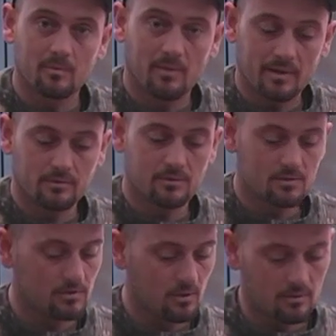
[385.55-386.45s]
Michael
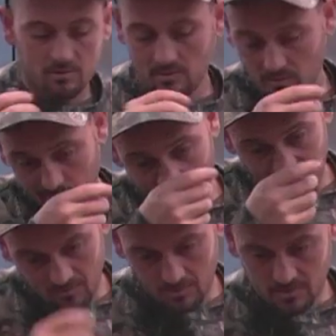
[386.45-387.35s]
just noticed
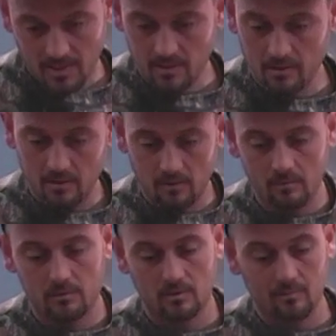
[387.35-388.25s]
a second
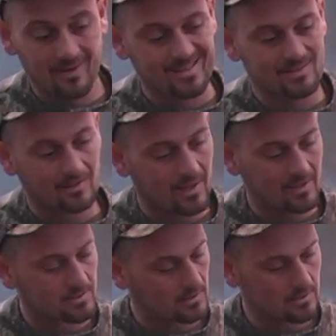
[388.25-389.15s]
ago that makes a
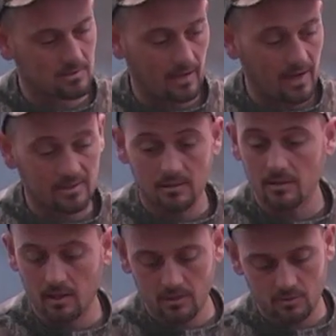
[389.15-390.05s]
lot of sense that I didn't
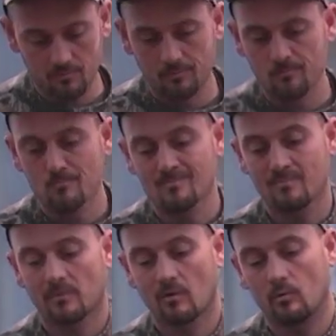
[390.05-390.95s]
catch.
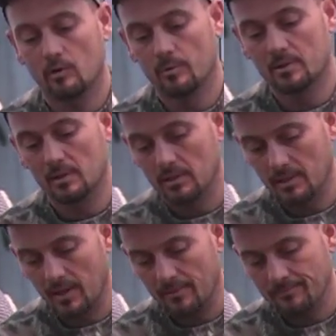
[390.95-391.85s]
When you put the
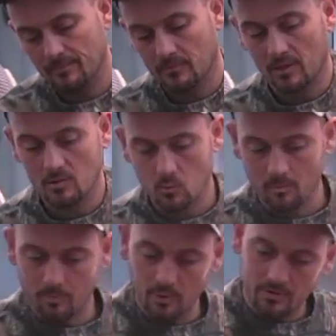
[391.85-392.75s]
lid on, because we
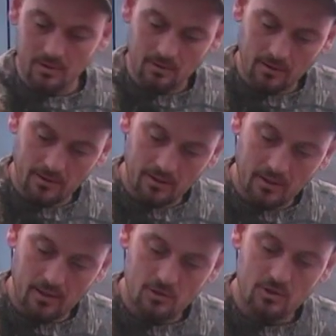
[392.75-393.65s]
put the lid
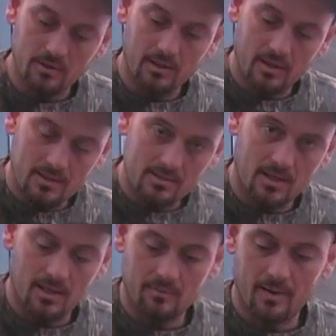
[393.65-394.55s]
hinge on the
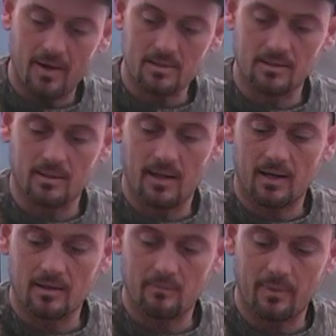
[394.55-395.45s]
inside of the box and
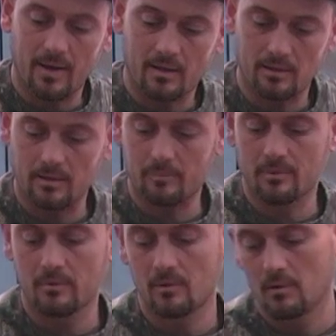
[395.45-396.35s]
not on the back lip
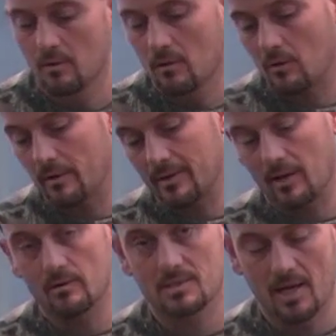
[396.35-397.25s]
or on the
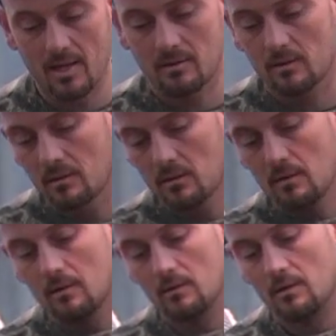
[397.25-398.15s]
outside,
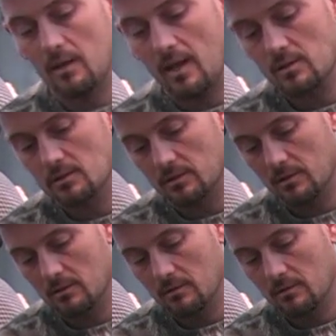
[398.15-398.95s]
that actually